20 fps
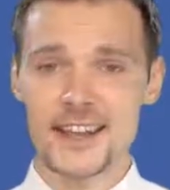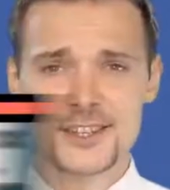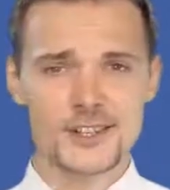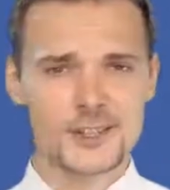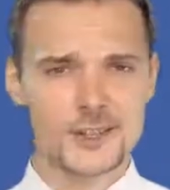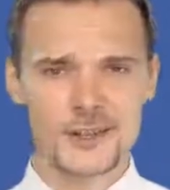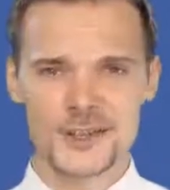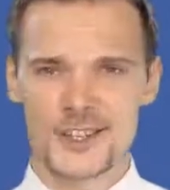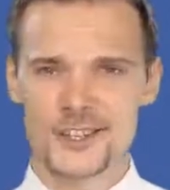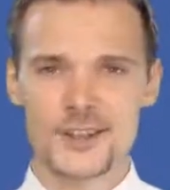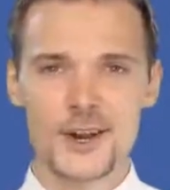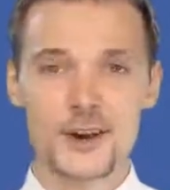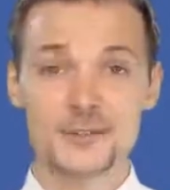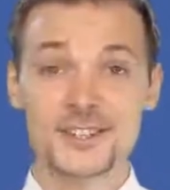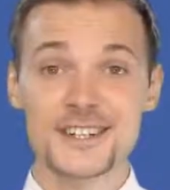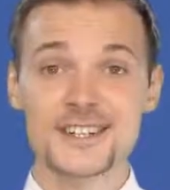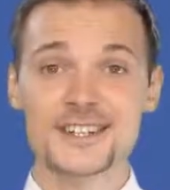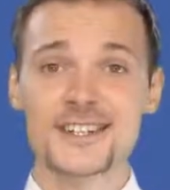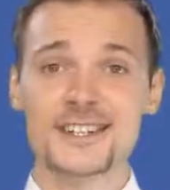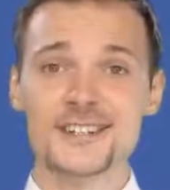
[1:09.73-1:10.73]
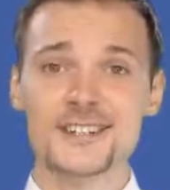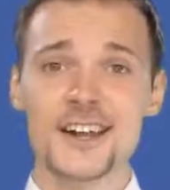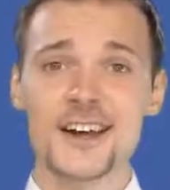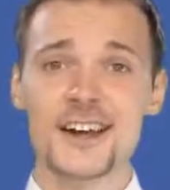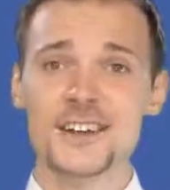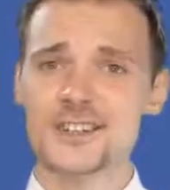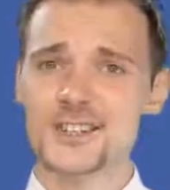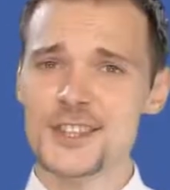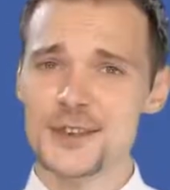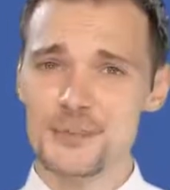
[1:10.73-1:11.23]
Users often
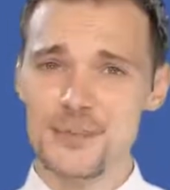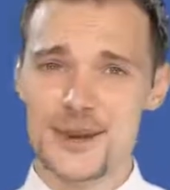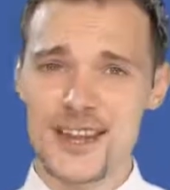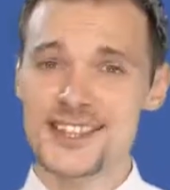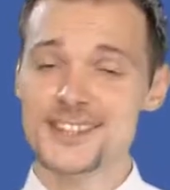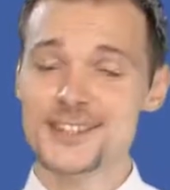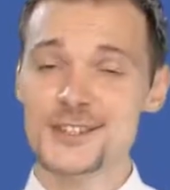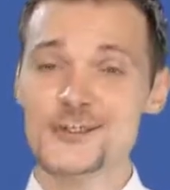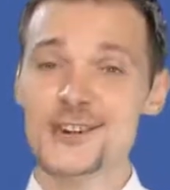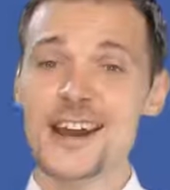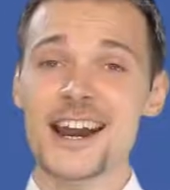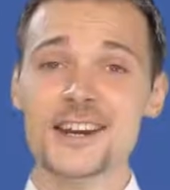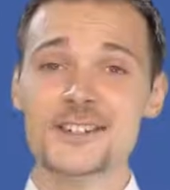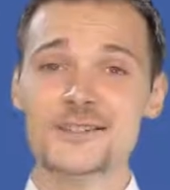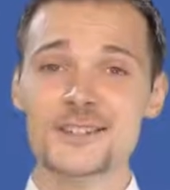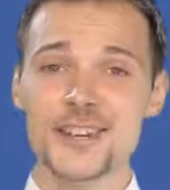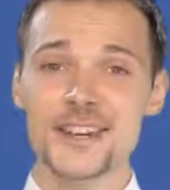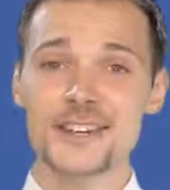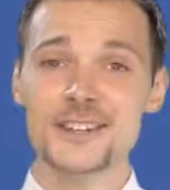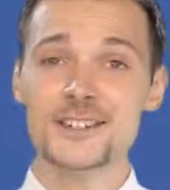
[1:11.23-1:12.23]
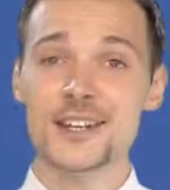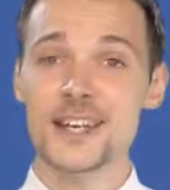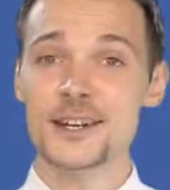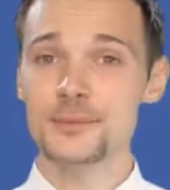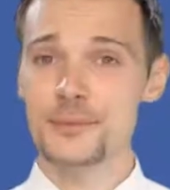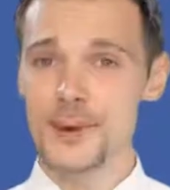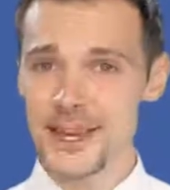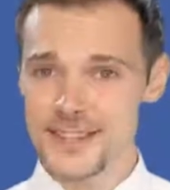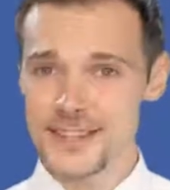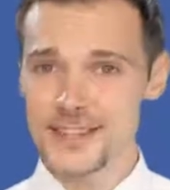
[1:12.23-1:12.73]
discuss the best strategies
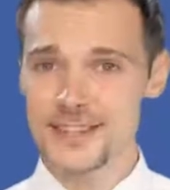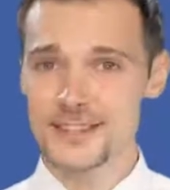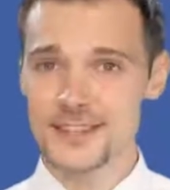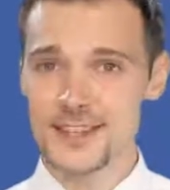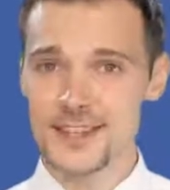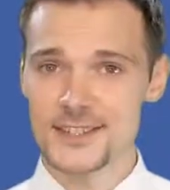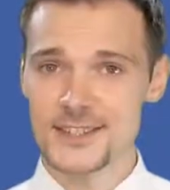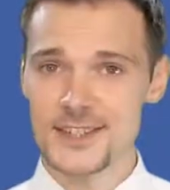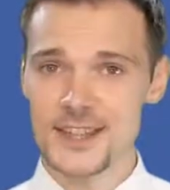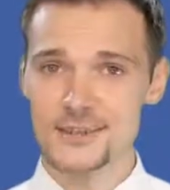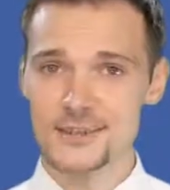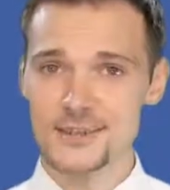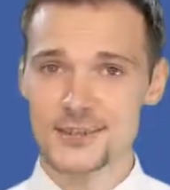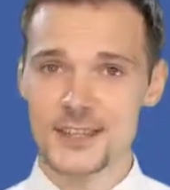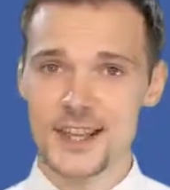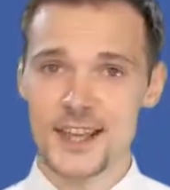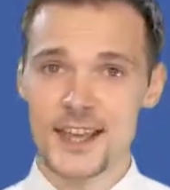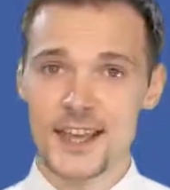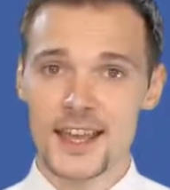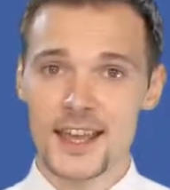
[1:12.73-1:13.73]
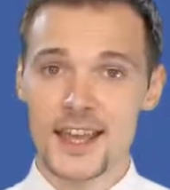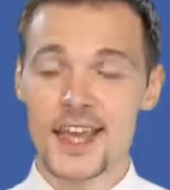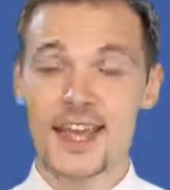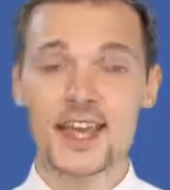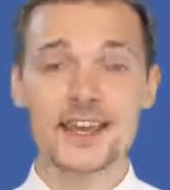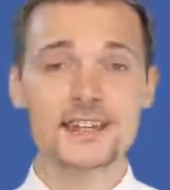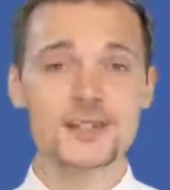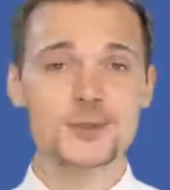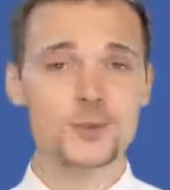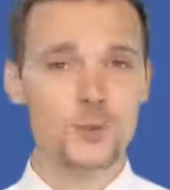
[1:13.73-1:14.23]
and betting systems
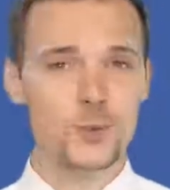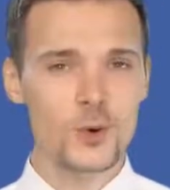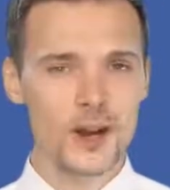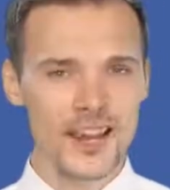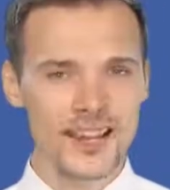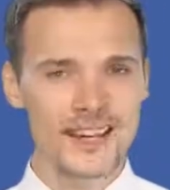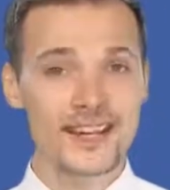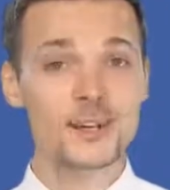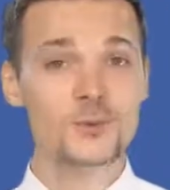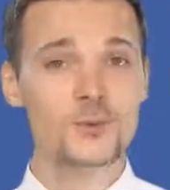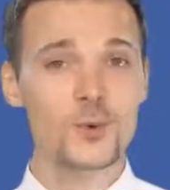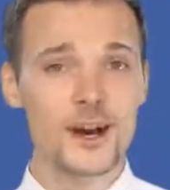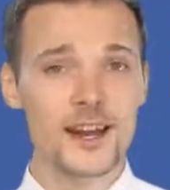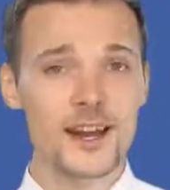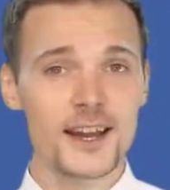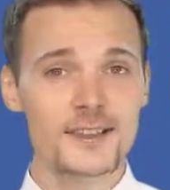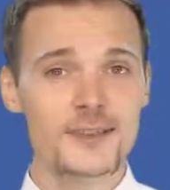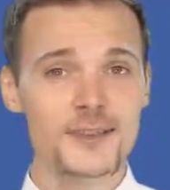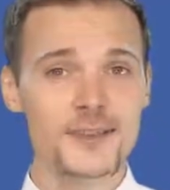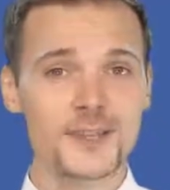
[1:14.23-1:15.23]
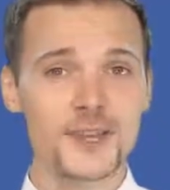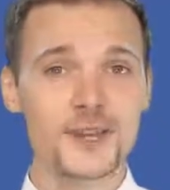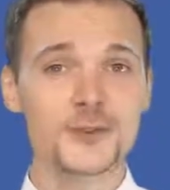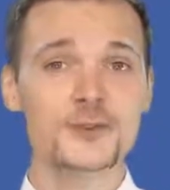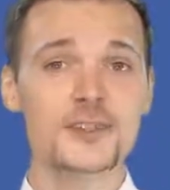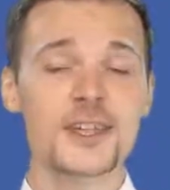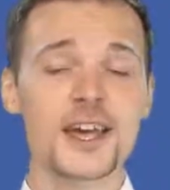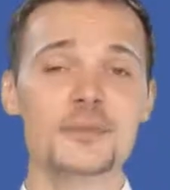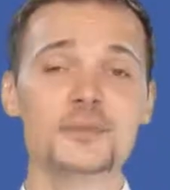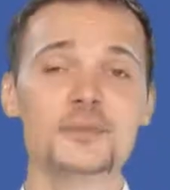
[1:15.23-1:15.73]
and when and where to
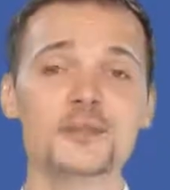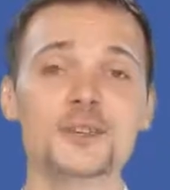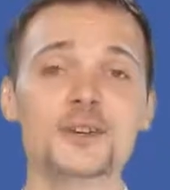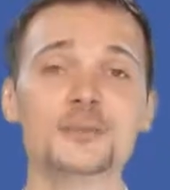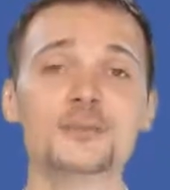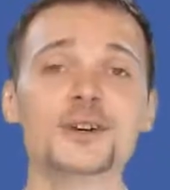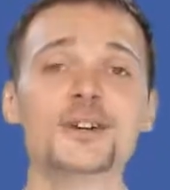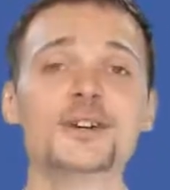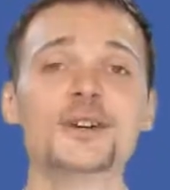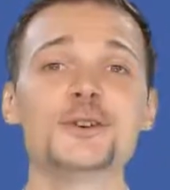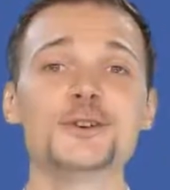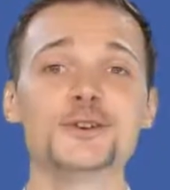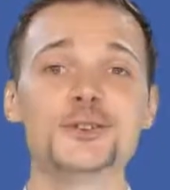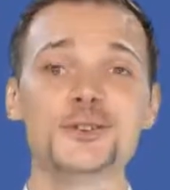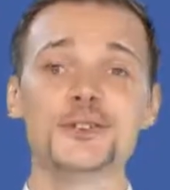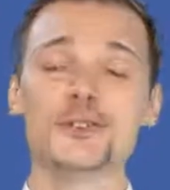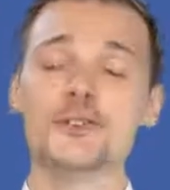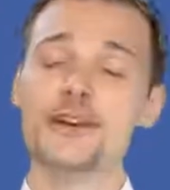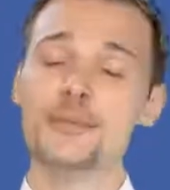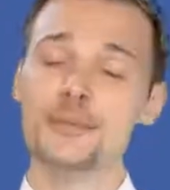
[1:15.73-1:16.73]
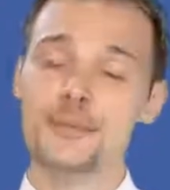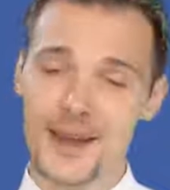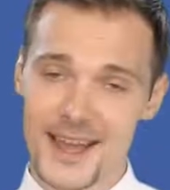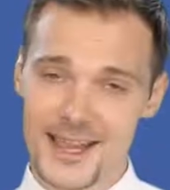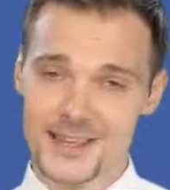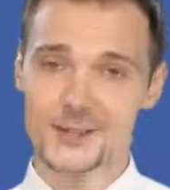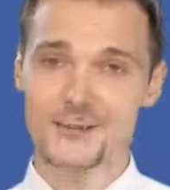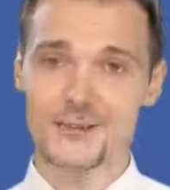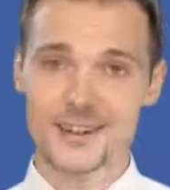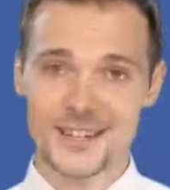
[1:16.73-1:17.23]
use them to produce the best